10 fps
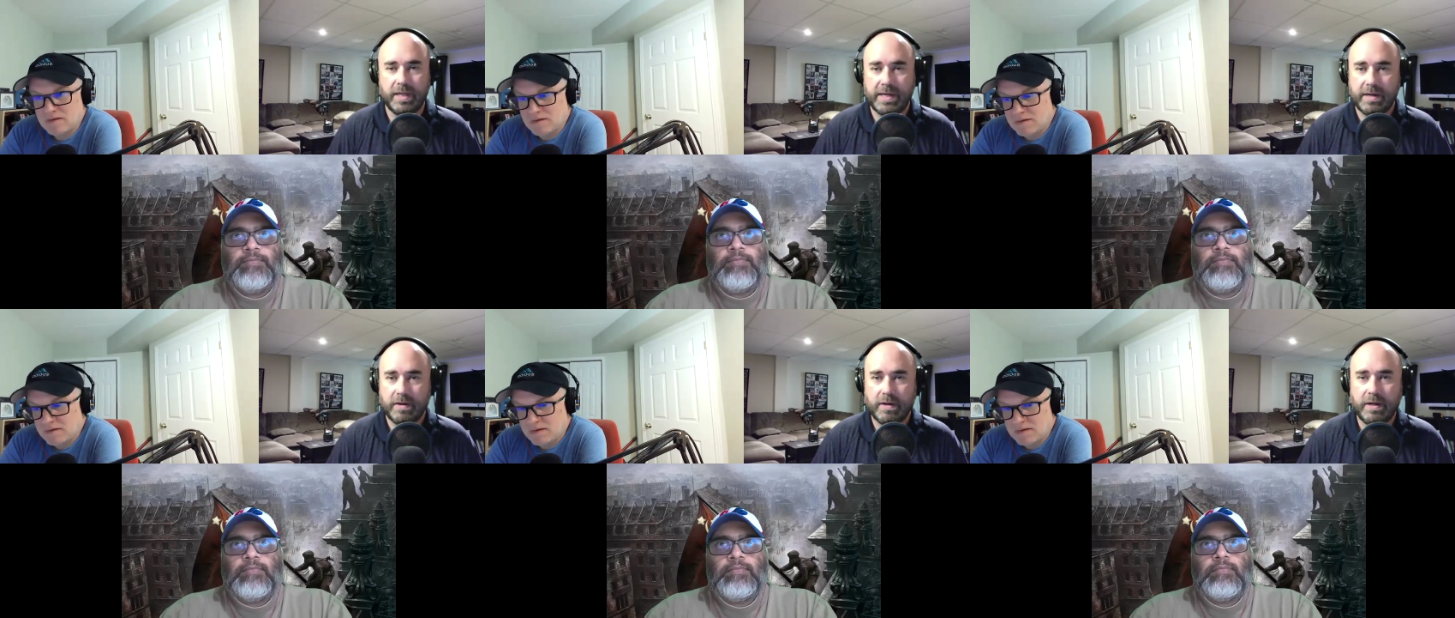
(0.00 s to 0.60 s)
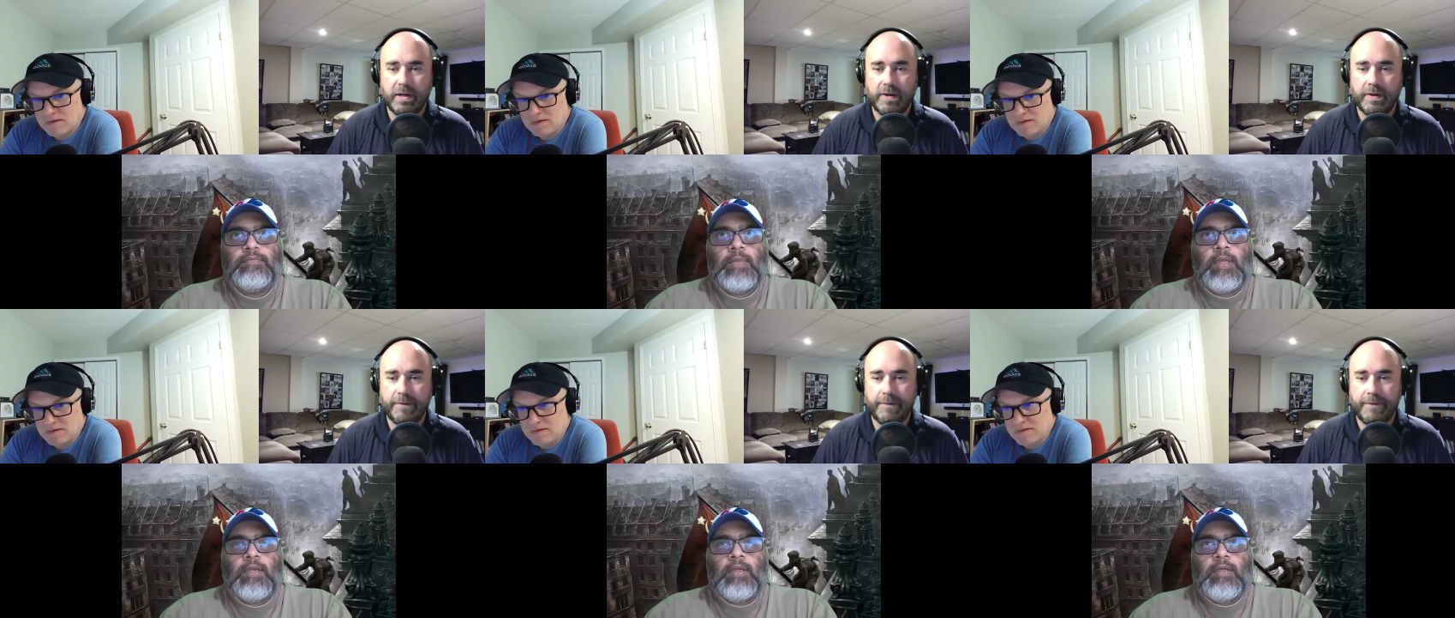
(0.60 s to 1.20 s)
Speaker 1: in our
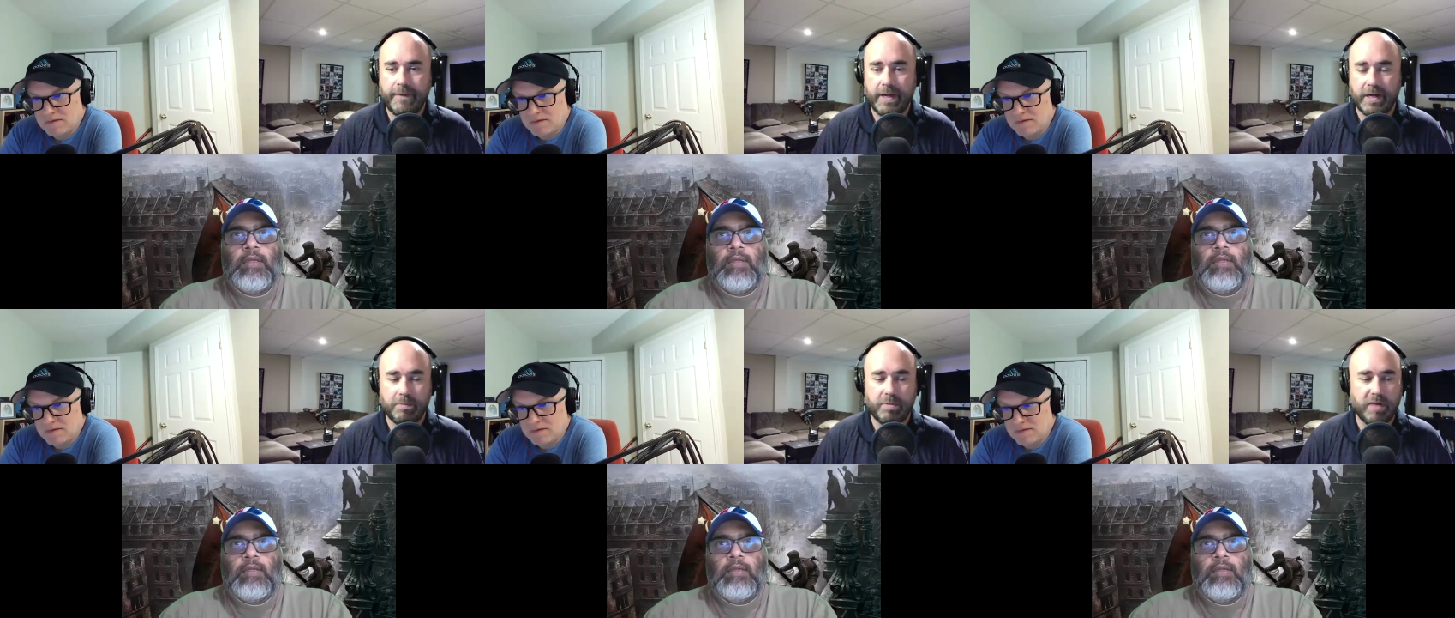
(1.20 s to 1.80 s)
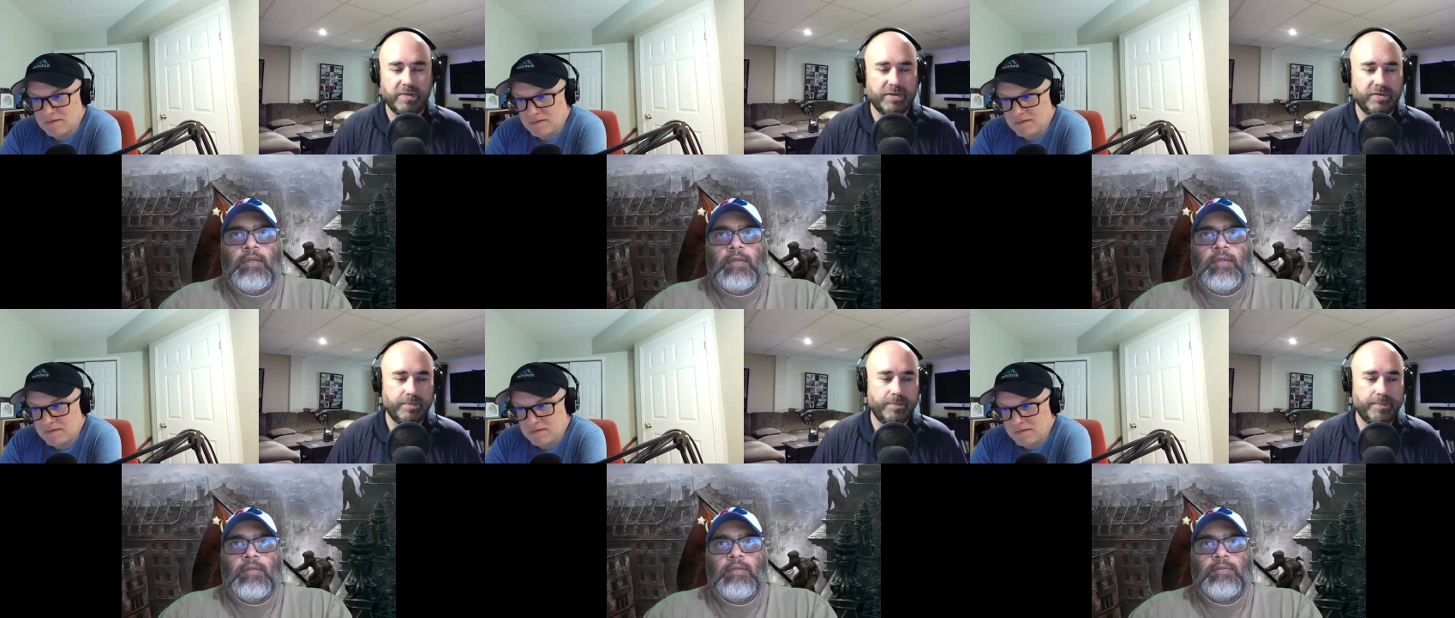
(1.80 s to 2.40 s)
in our province
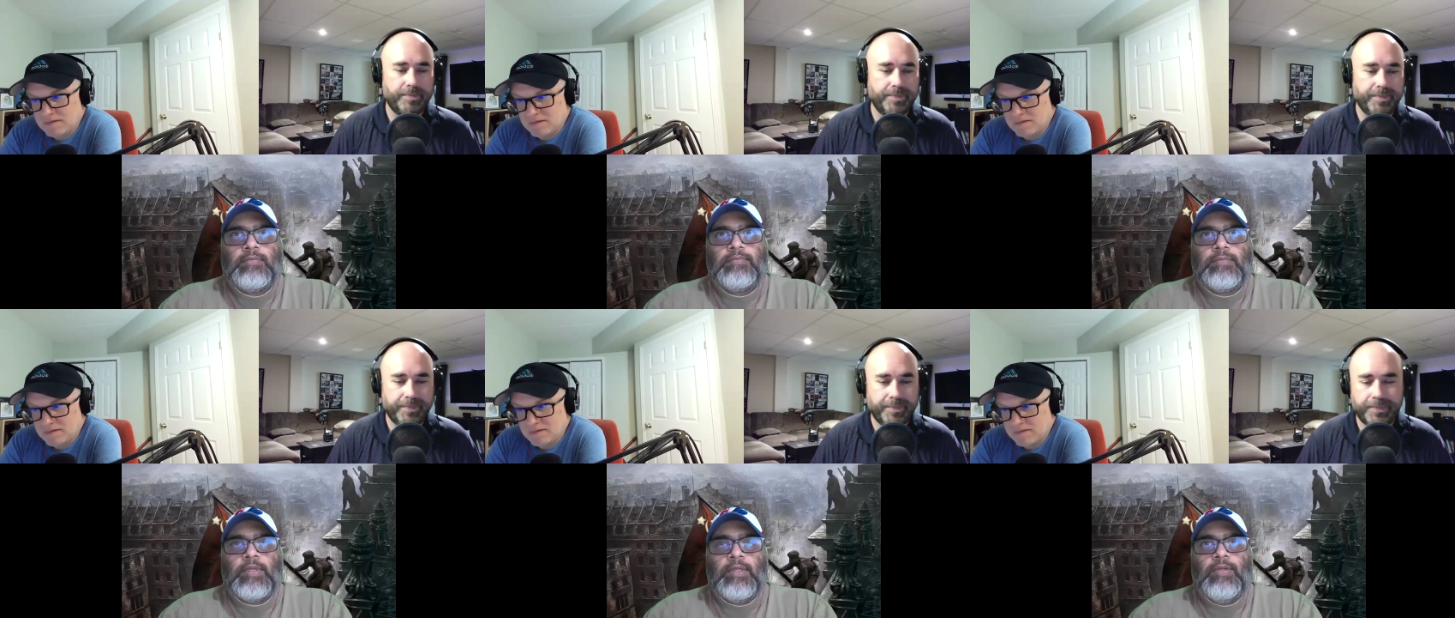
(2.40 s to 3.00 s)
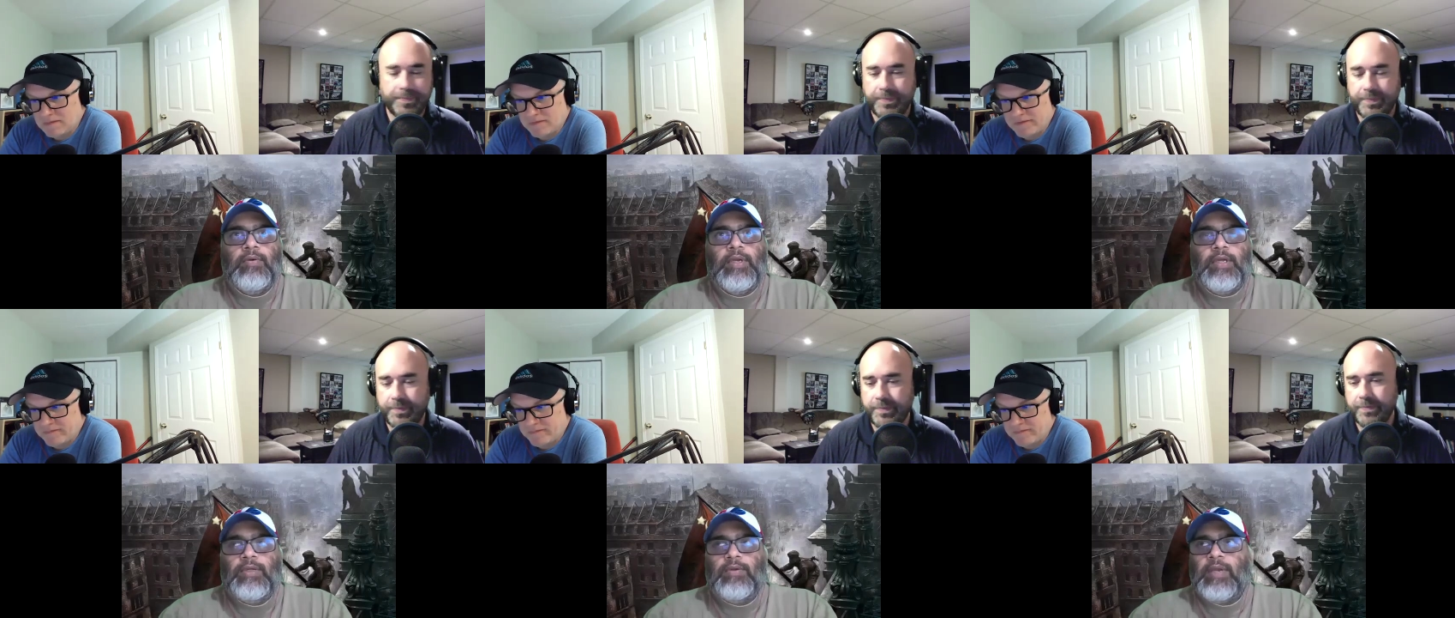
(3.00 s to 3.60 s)
Speaker 2: you
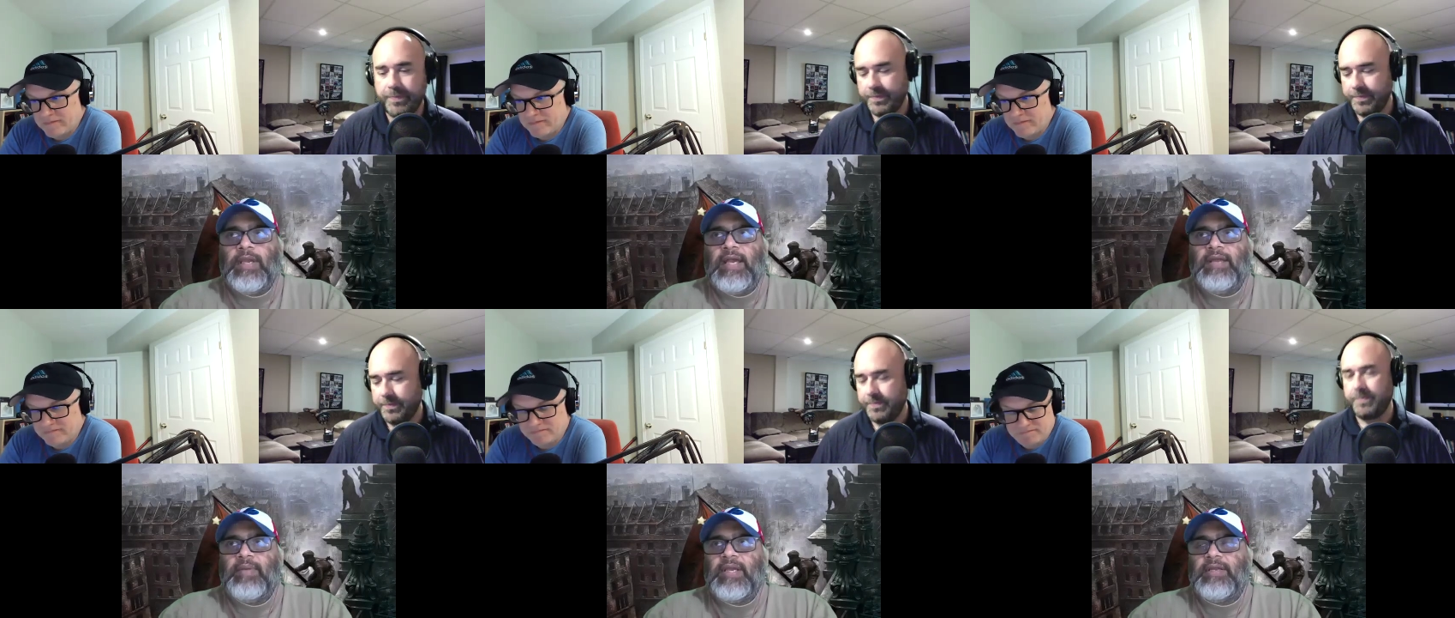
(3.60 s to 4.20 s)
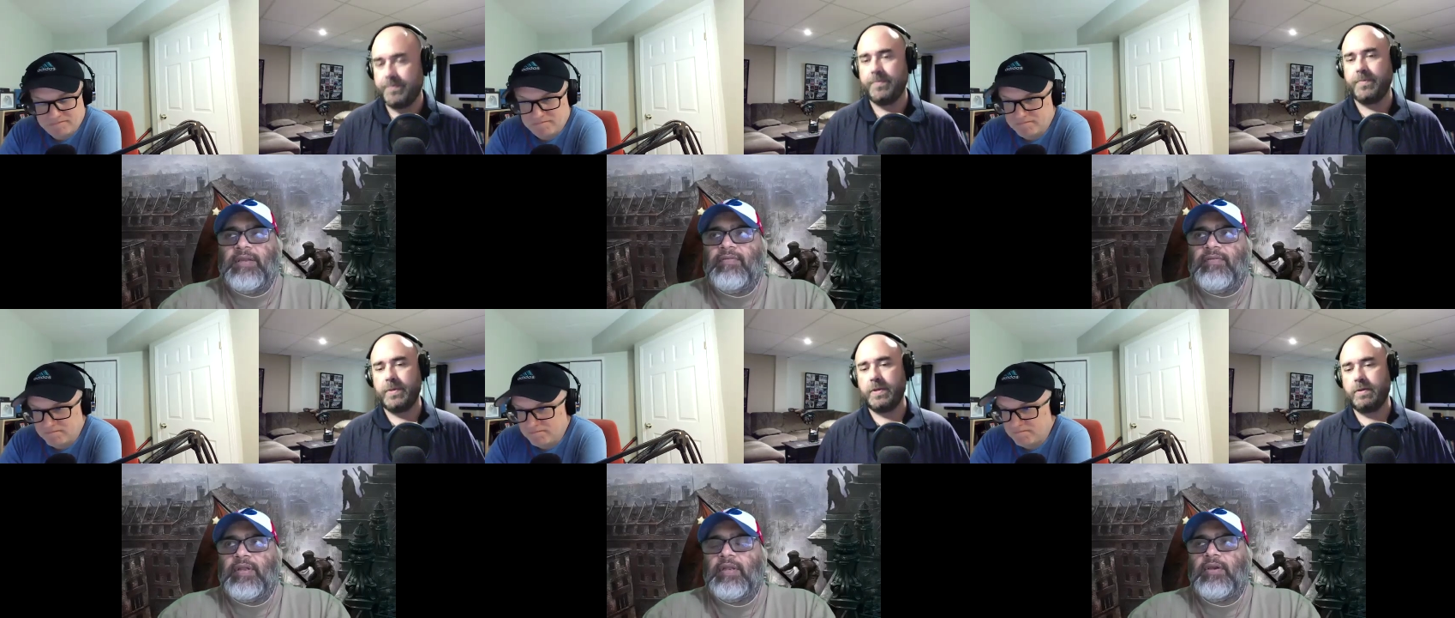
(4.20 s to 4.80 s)
can you can make a
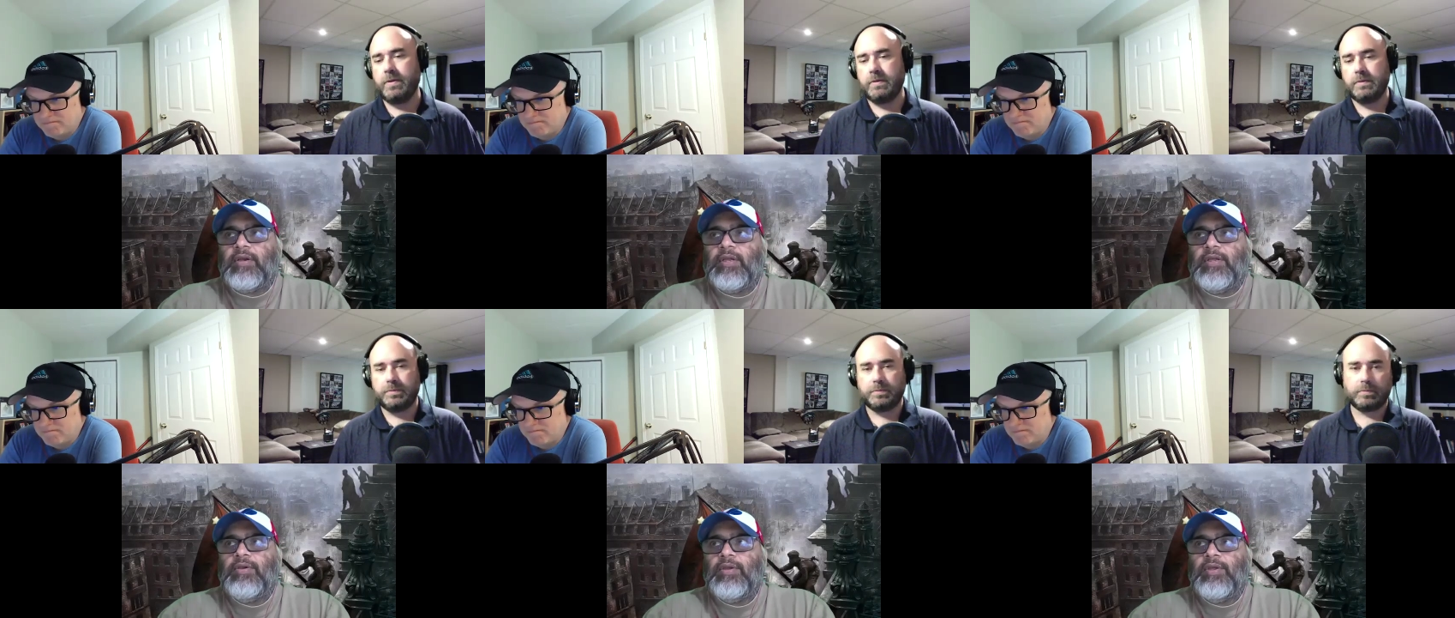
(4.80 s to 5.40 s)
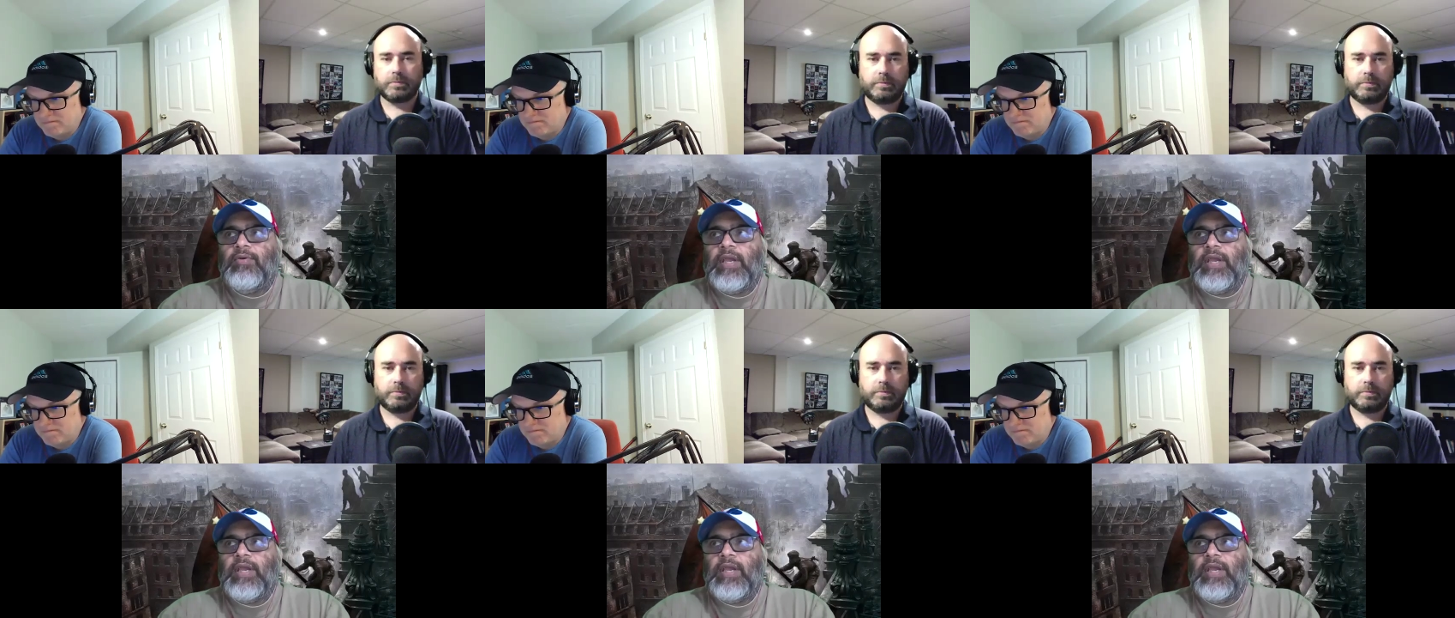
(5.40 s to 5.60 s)
difference. Look, you you